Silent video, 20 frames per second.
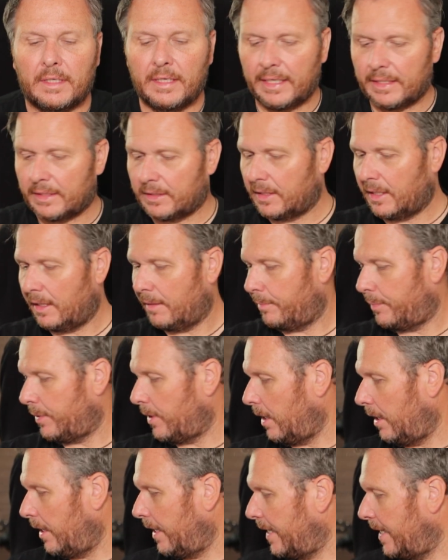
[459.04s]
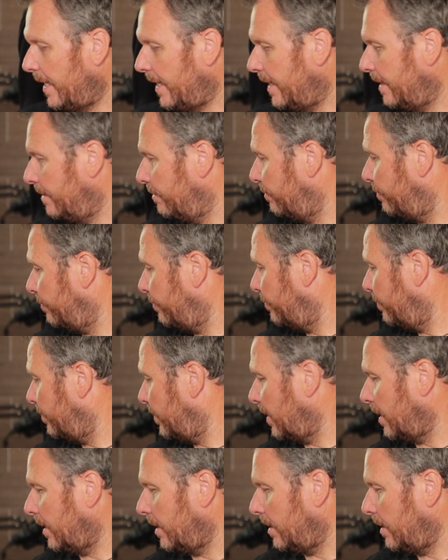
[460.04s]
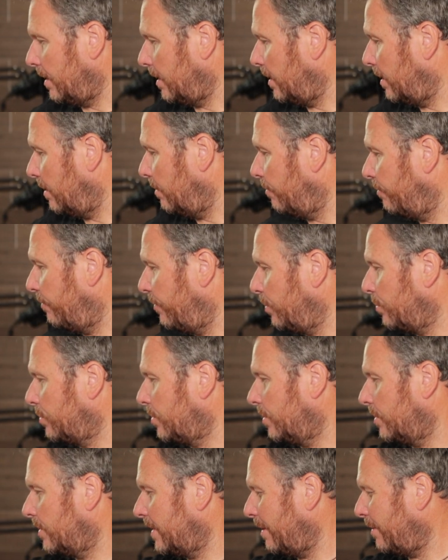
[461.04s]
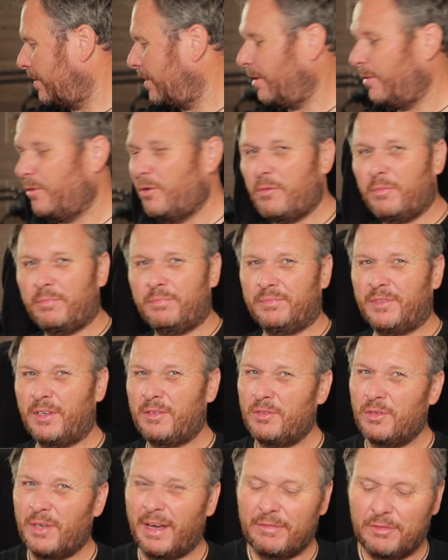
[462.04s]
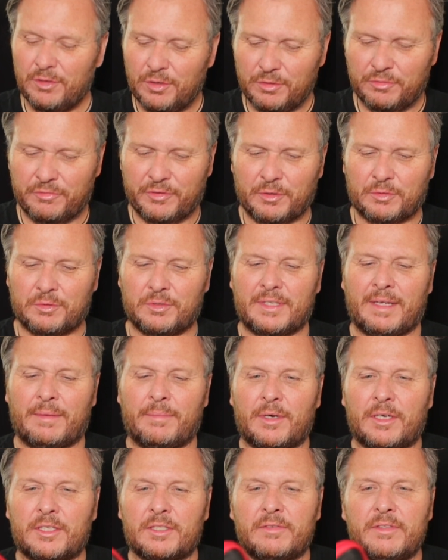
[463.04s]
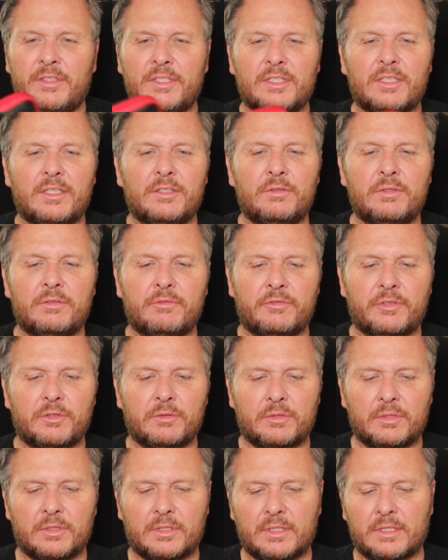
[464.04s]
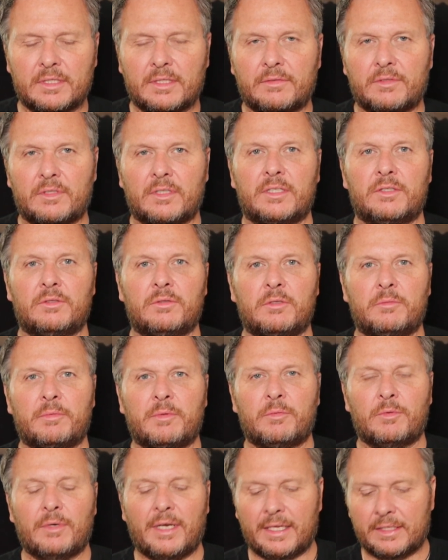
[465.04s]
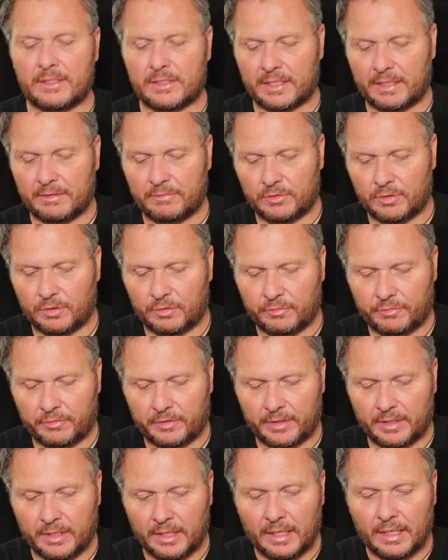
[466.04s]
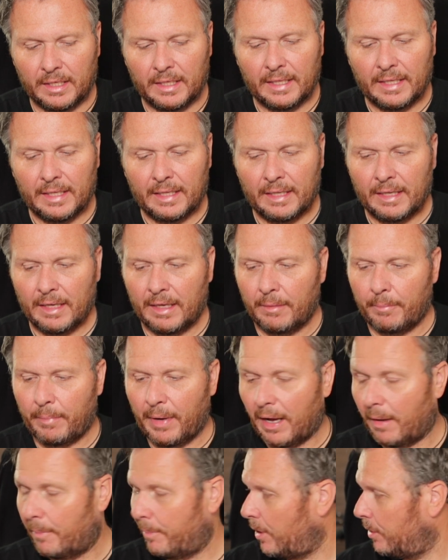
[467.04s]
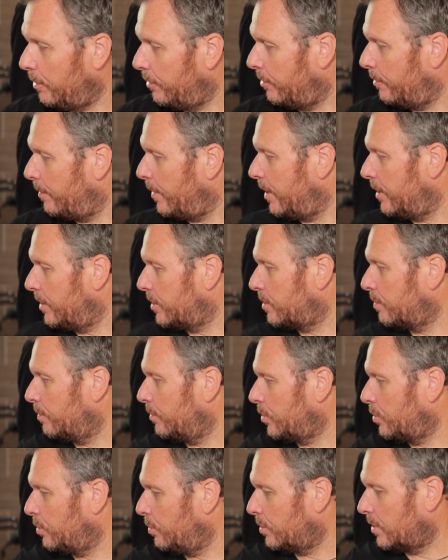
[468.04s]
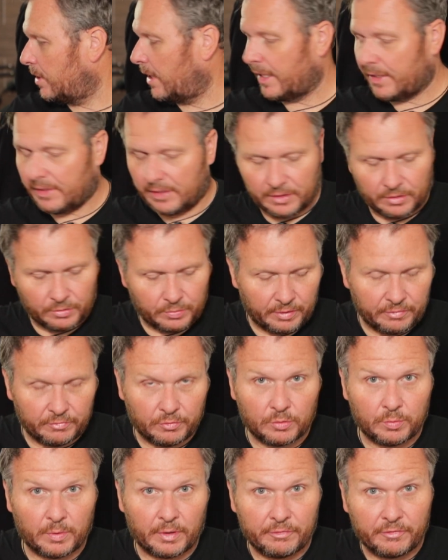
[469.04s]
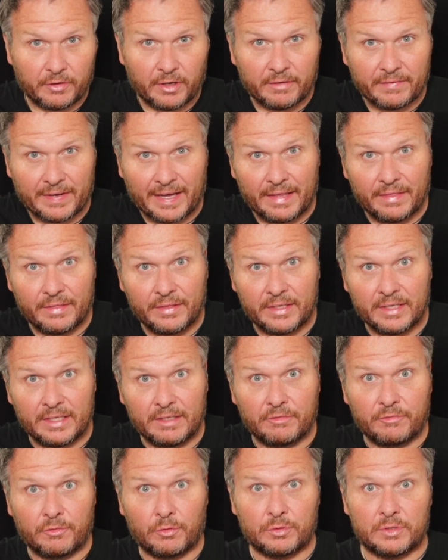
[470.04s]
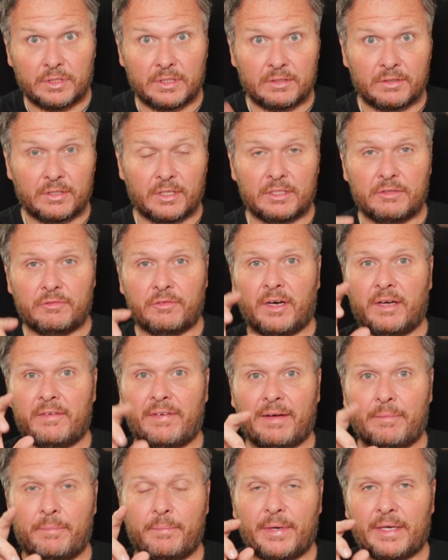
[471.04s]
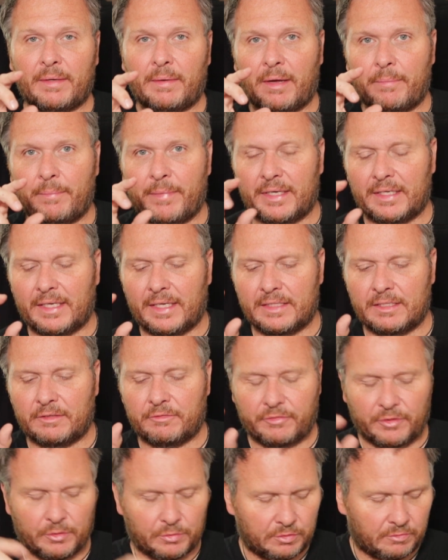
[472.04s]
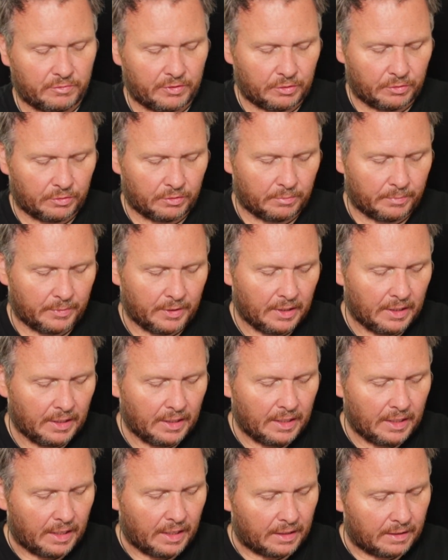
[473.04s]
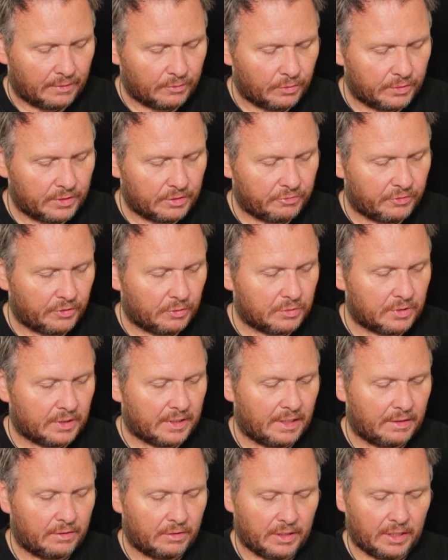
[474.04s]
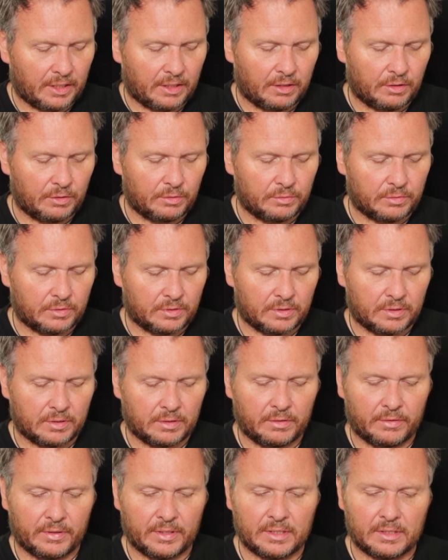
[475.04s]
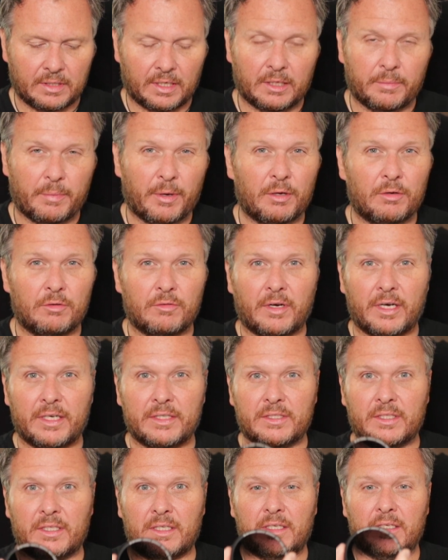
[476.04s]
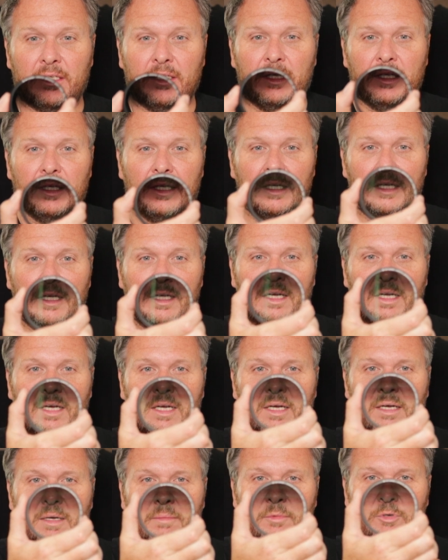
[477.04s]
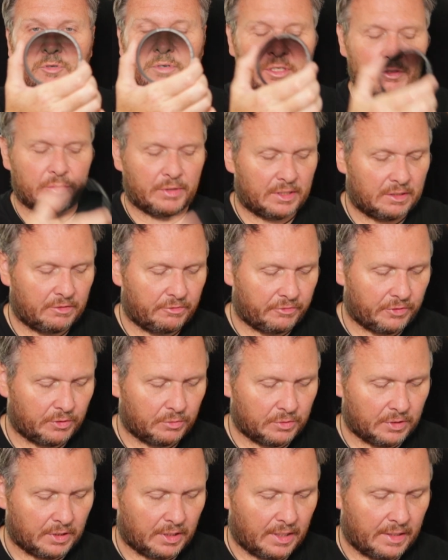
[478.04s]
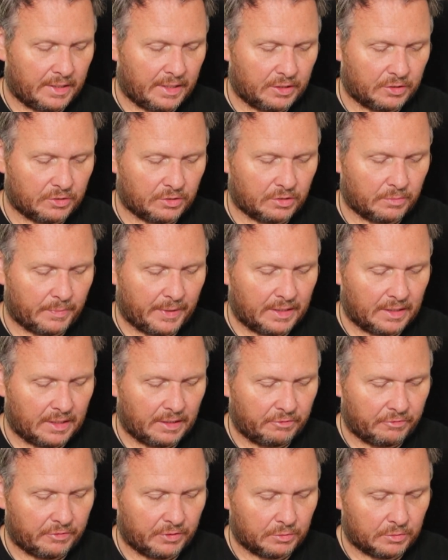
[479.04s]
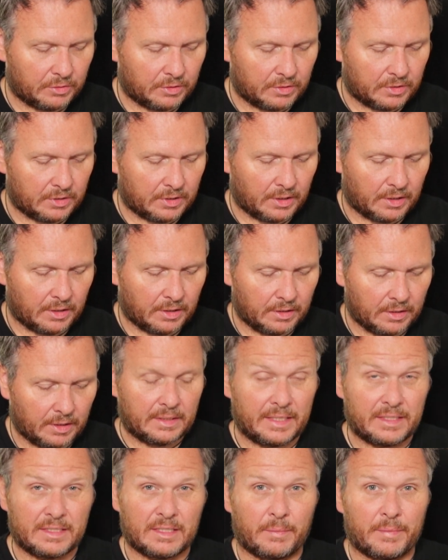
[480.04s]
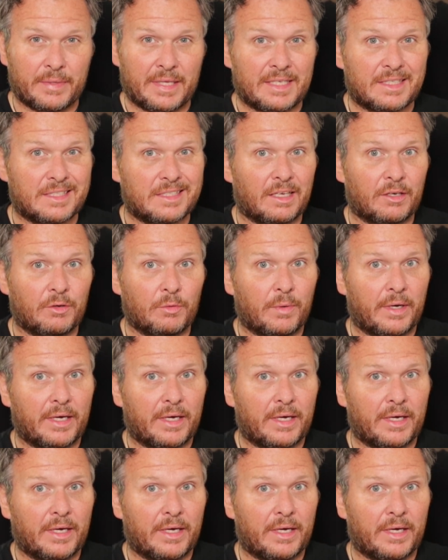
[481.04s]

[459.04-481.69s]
Next up, I have uh, filters. Now, I don't, I'm not, don't, haven't used filters that much. I've only started using filters since I've started doing a bit more landscape photography. But both of my shorter lenses, the 24-25 and the 14-35, have a magnetic filter ring on them. And I've got this filter kit that includes things like a polarizer, um, a graduated filter, and then just some ND filters to take some of that sun